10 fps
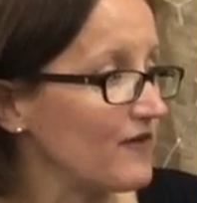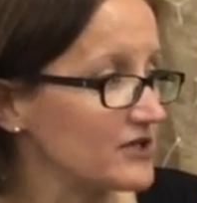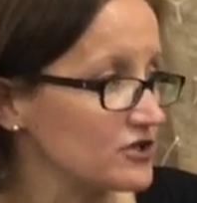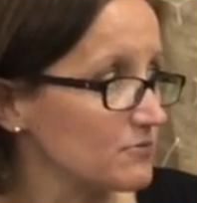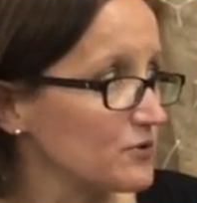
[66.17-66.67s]

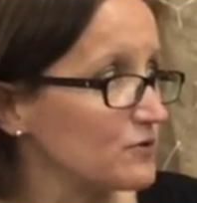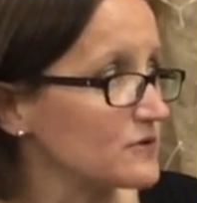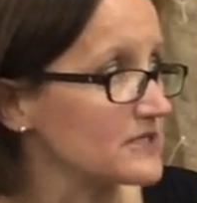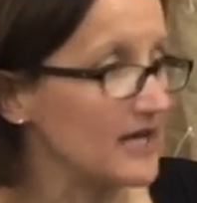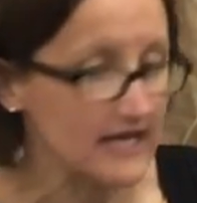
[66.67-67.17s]

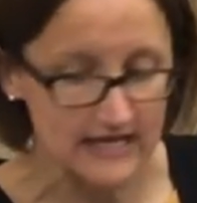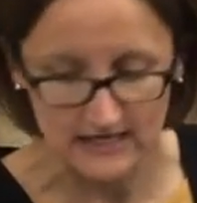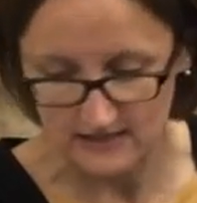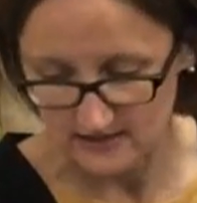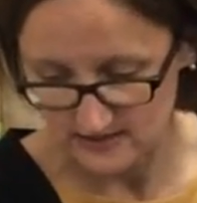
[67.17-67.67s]
vegetables
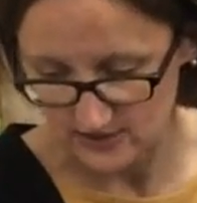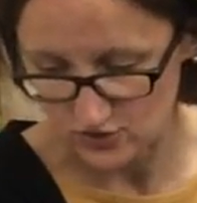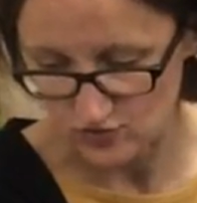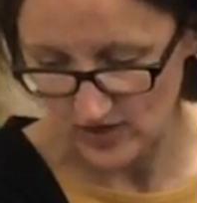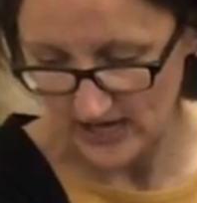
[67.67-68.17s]
in
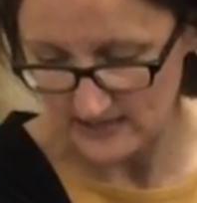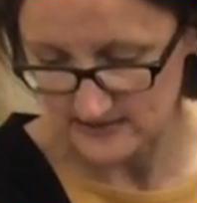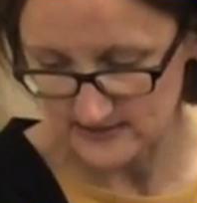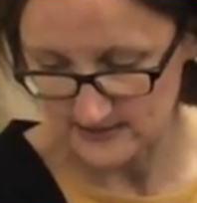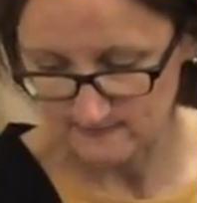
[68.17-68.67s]

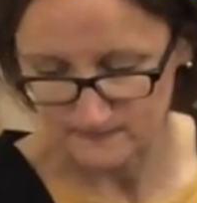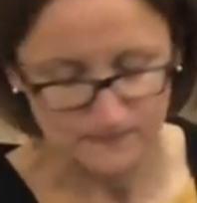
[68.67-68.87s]
distress?